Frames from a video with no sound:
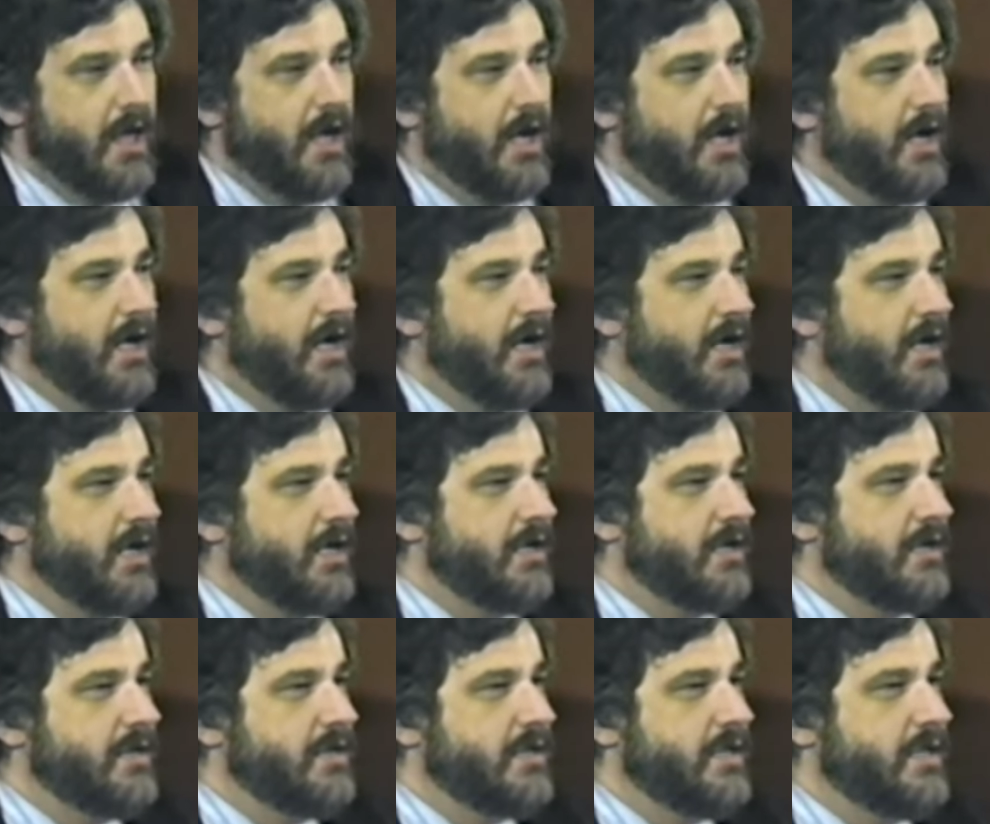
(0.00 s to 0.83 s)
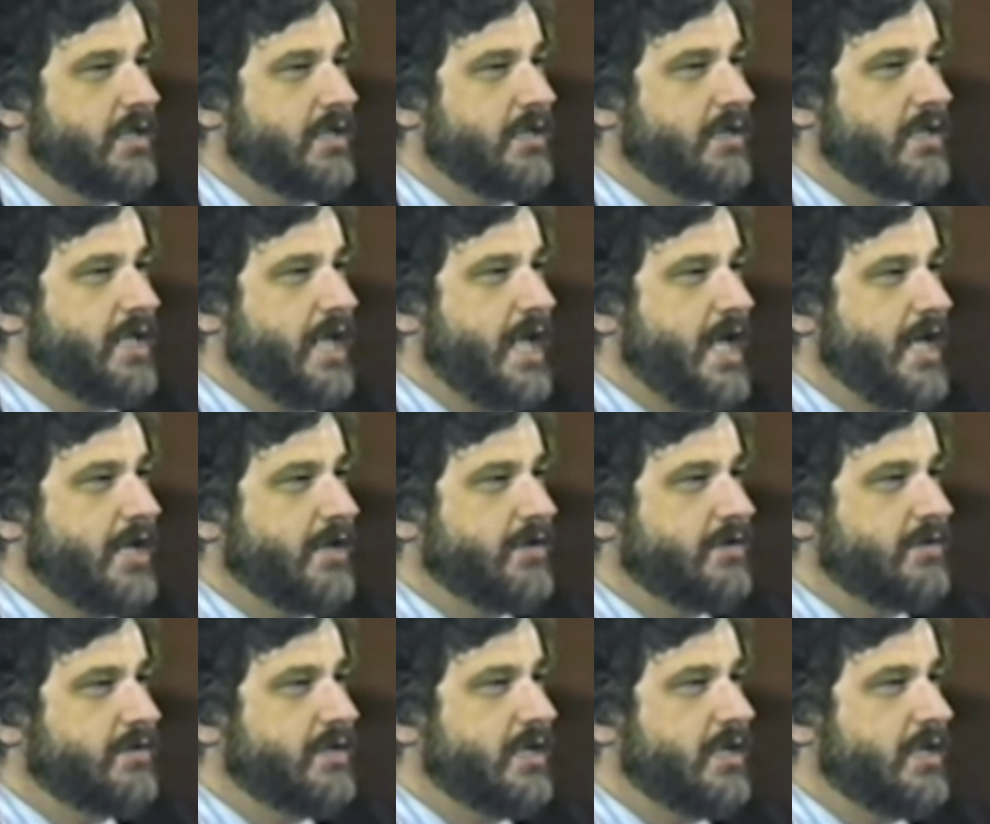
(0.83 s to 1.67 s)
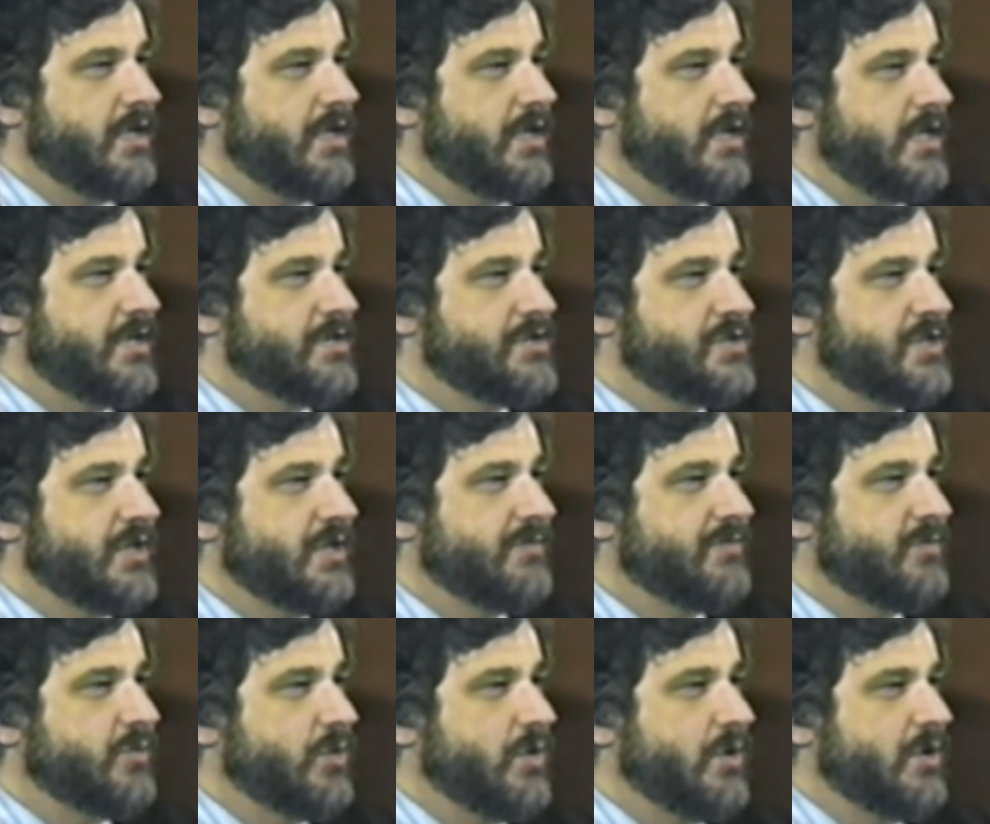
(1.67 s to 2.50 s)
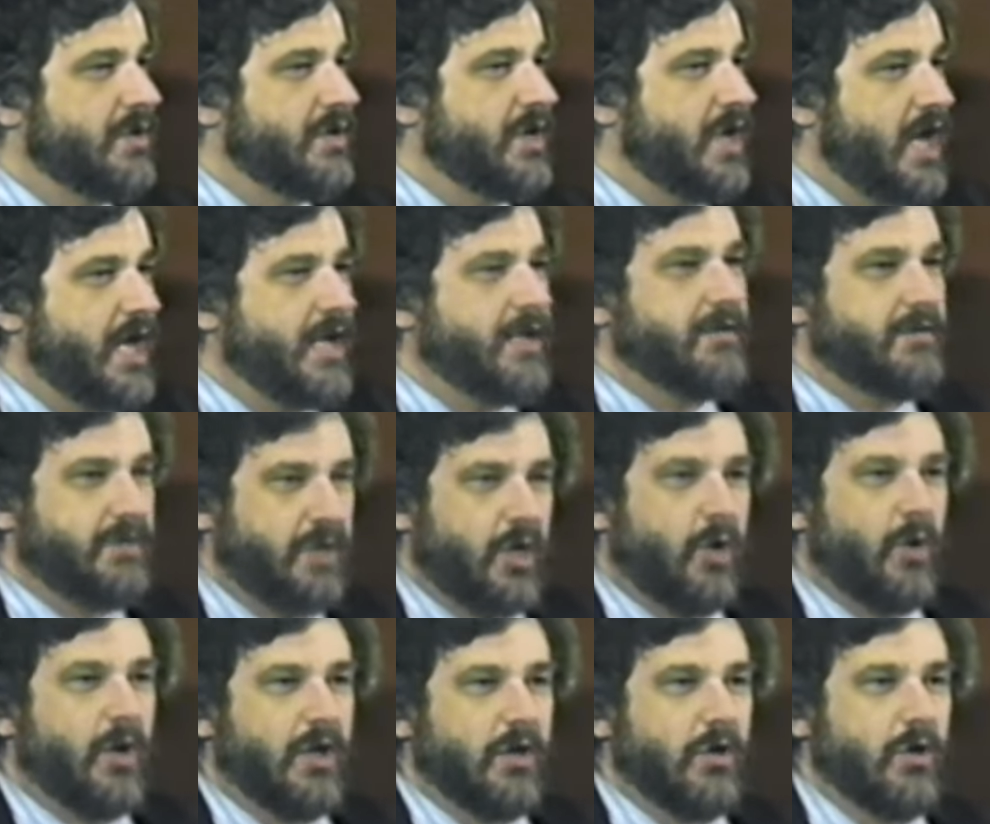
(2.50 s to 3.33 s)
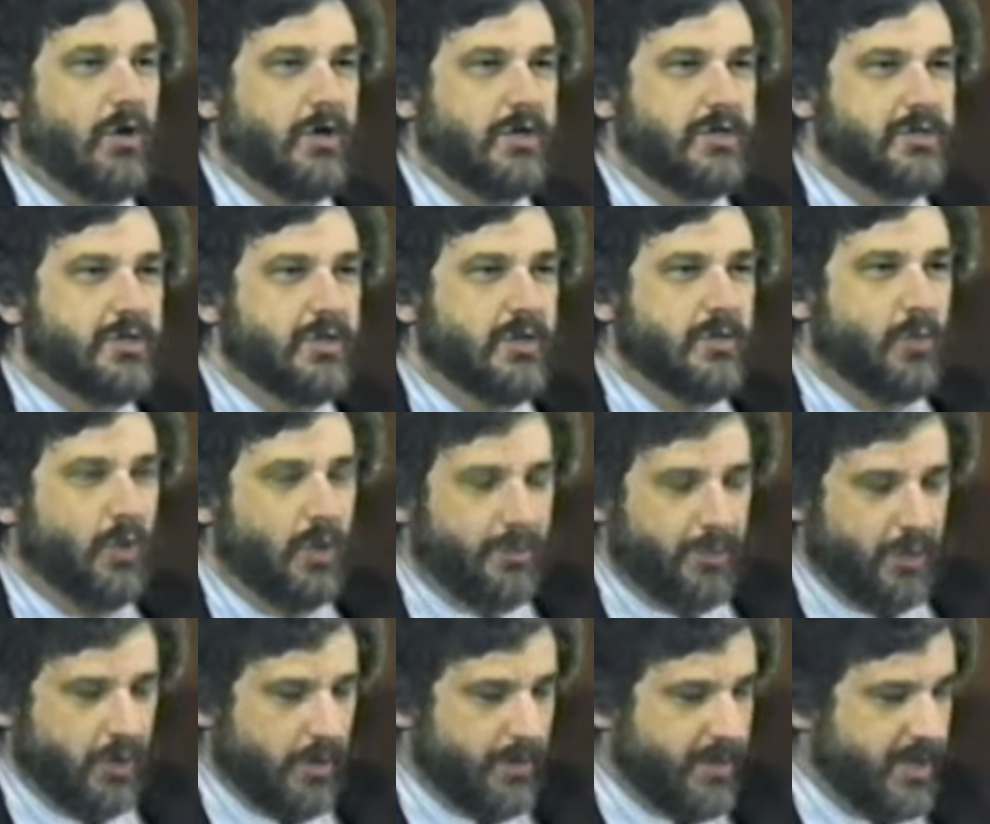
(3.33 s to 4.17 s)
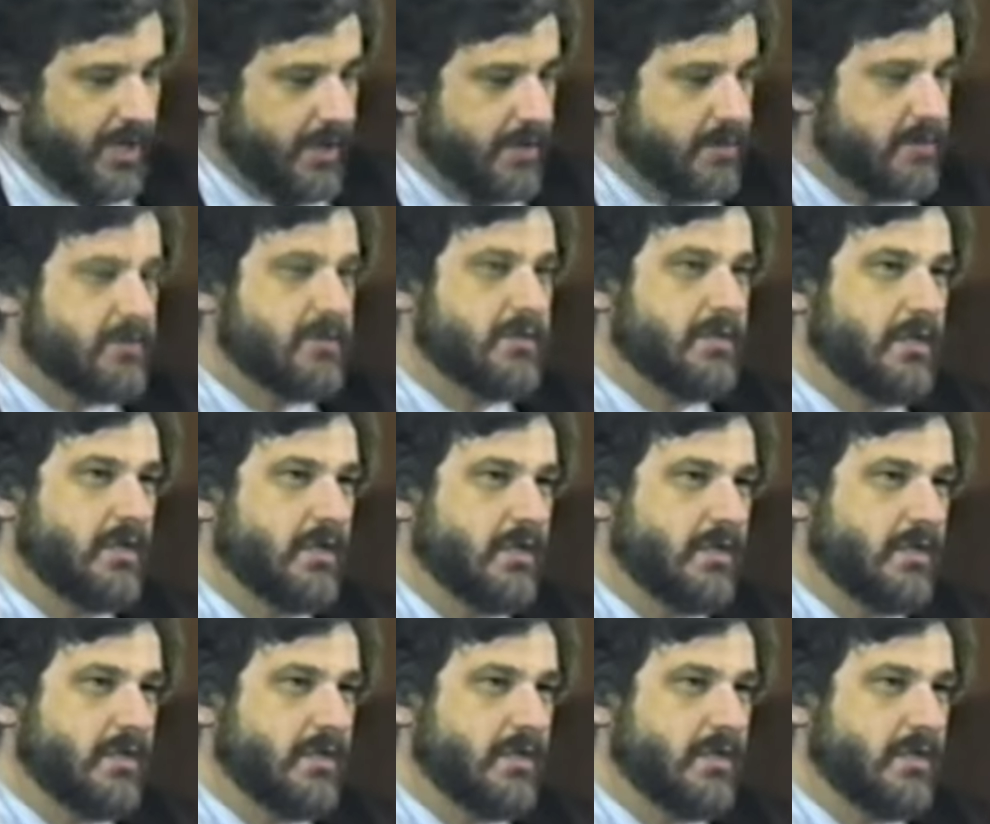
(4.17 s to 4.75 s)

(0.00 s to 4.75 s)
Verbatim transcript: Uh, and is therefore not, you know, a long-term or permanent